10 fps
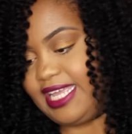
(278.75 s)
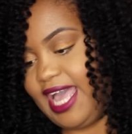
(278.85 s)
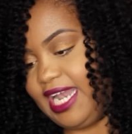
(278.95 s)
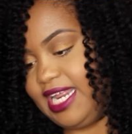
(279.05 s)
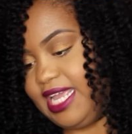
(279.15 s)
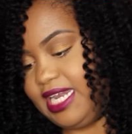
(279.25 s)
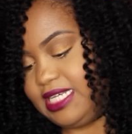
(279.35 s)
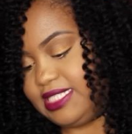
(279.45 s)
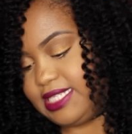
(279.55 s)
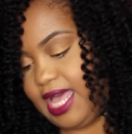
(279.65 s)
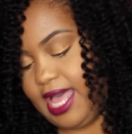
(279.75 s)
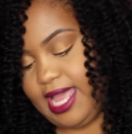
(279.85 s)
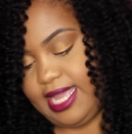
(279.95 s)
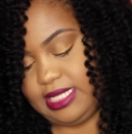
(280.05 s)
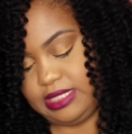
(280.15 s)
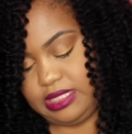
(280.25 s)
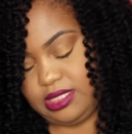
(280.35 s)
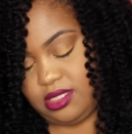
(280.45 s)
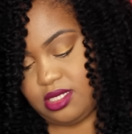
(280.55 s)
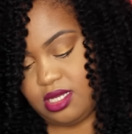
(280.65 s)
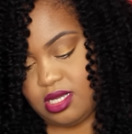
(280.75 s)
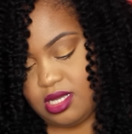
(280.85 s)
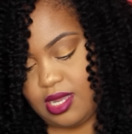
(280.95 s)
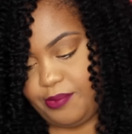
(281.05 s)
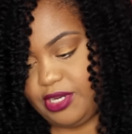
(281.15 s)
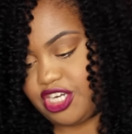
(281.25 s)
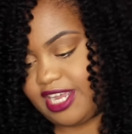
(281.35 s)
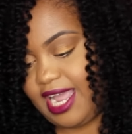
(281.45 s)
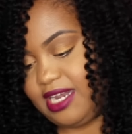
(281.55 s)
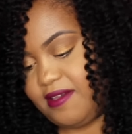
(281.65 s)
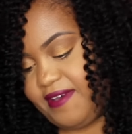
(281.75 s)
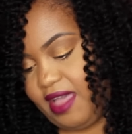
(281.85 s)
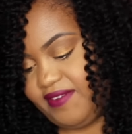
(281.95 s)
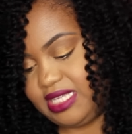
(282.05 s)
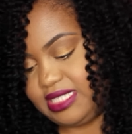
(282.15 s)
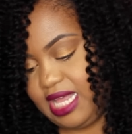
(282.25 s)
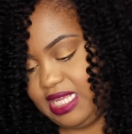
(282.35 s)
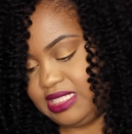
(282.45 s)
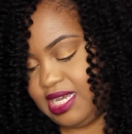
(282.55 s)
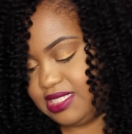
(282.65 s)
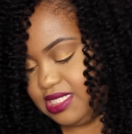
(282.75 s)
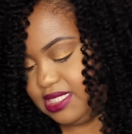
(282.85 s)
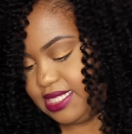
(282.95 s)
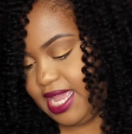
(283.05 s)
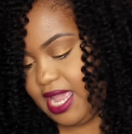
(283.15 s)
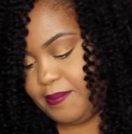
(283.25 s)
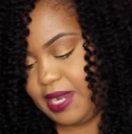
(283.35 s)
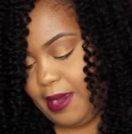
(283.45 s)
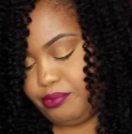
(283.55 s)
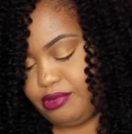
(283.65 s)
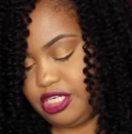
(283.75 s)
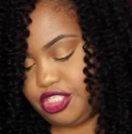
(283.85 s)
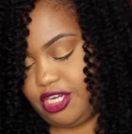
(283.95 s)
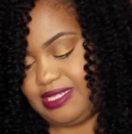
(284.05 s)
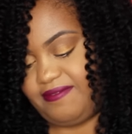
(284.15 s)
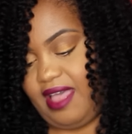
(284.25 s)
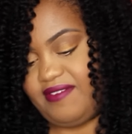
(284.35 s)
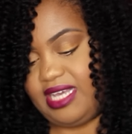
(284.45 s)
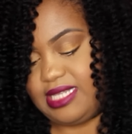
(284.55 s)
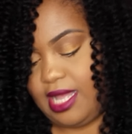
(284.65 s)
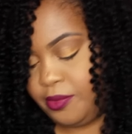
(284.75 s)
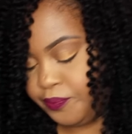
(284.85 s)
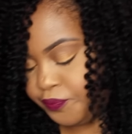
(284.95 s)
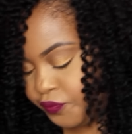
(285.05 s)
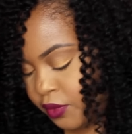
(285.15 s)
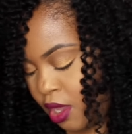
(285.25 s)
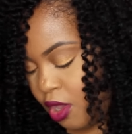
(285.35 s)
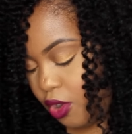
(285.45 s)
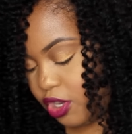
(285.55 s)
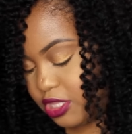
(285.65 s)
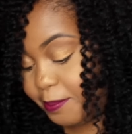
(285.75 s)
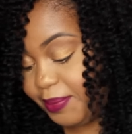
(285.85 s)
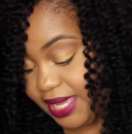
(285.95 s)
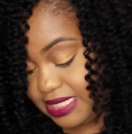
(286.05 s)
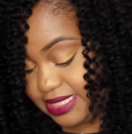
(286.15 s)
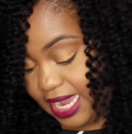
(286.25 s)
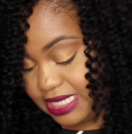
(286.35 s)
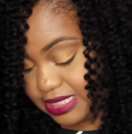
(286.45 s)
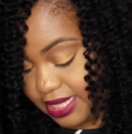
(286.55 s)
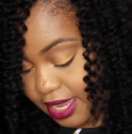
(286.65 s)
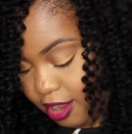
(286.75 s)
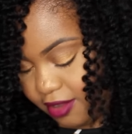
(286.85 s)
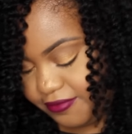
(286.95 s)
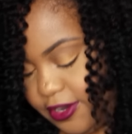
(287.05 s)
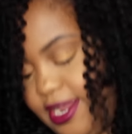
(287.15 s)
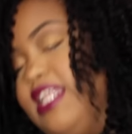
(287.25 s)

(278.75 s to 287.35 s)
I got it in a size, I'm pretty sure I got it in a 5XL. It doesn't say, but I'm pretty sure it's a 5XL or the biggest size that they offer.